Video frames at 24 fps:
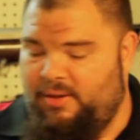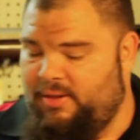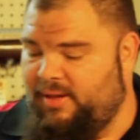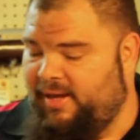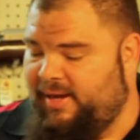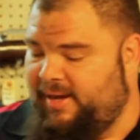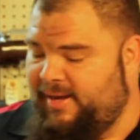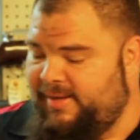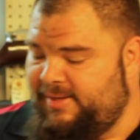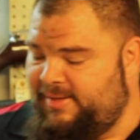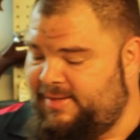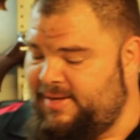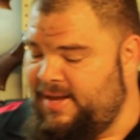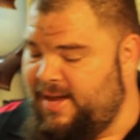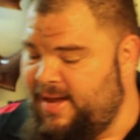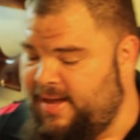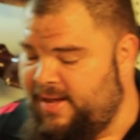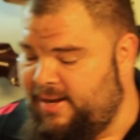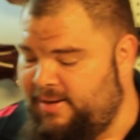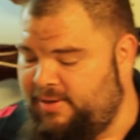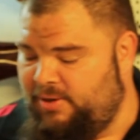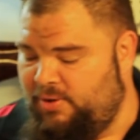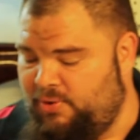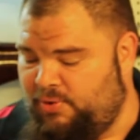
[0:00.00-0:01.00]
Like I
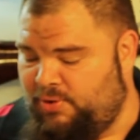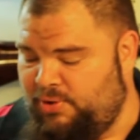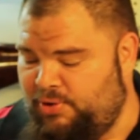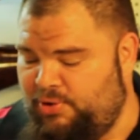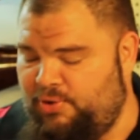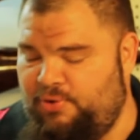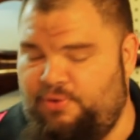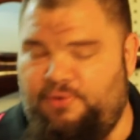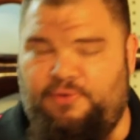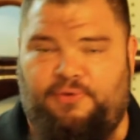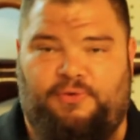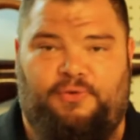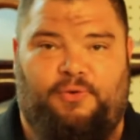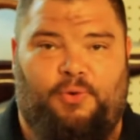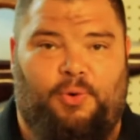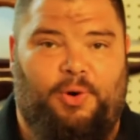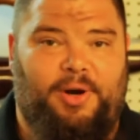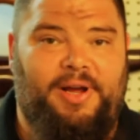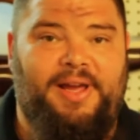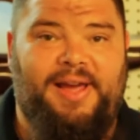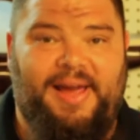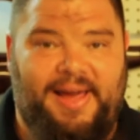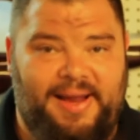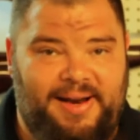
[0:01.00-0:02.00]
said, you can do
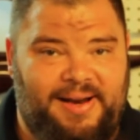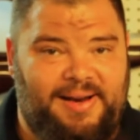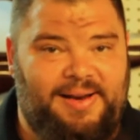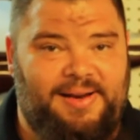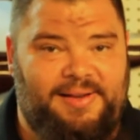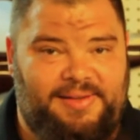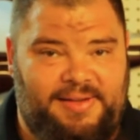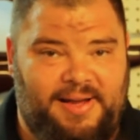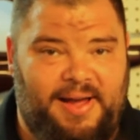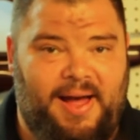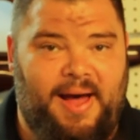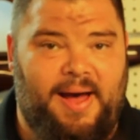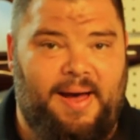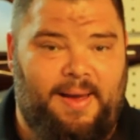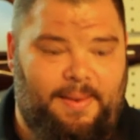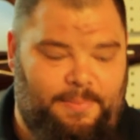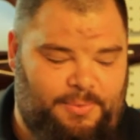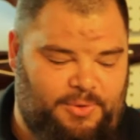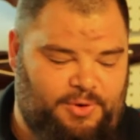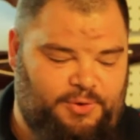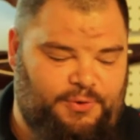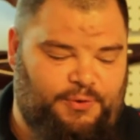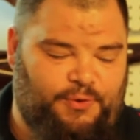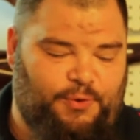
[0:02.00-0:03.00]
48 at a
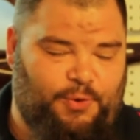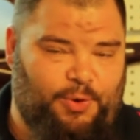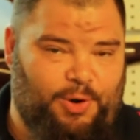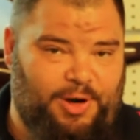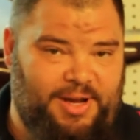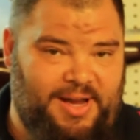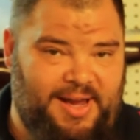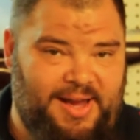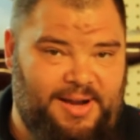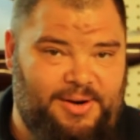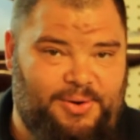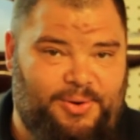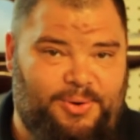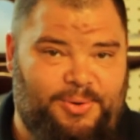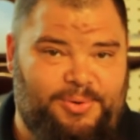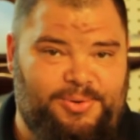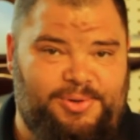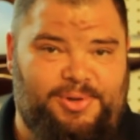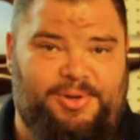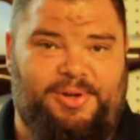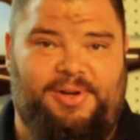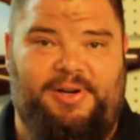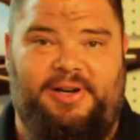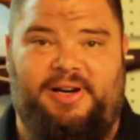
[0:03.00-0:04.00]
time. There's 48
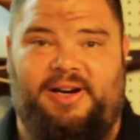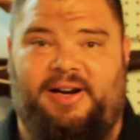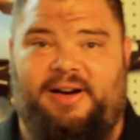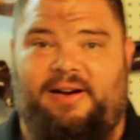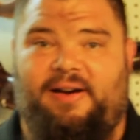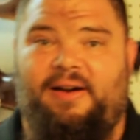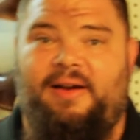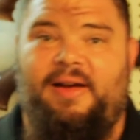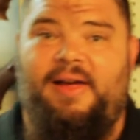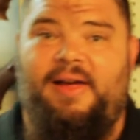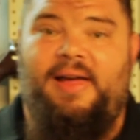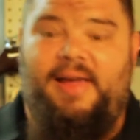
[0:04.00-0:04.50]
holes on here.